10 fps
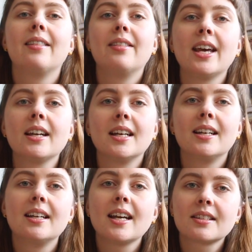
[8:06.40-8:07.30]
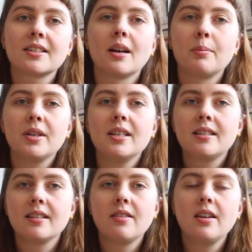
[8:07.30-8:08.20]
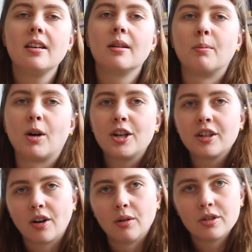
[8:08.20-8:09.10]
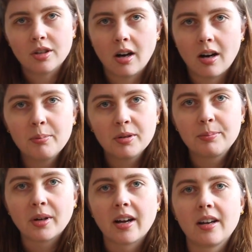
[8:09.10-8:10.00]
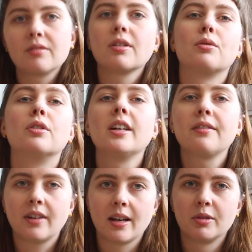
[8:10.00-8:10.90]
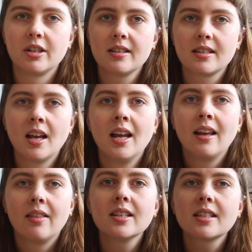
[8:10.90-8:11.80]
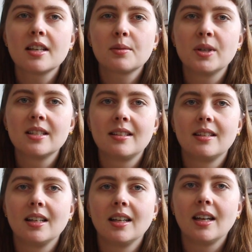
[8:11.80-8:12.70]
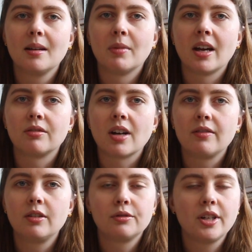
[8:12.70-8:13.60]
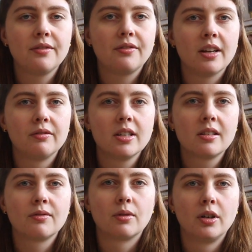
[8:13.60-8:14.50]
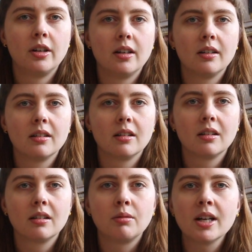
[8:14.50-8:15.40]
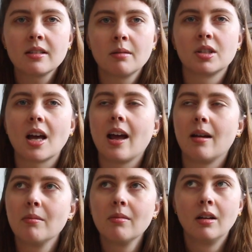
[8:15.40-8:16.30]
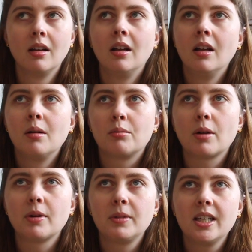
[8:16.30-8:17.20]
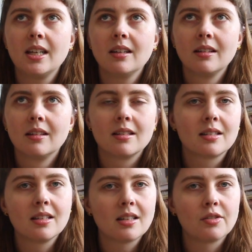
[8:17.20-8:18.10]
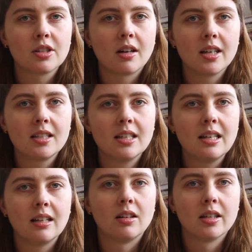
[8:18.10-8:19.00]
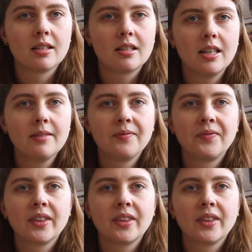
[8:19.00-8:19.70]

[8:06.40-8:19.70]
Then next up is the Margaux top by Gregoria Fibers. This has been sitting in my Ravelry favorites for quite some time, probably since I've started knitting, honestly.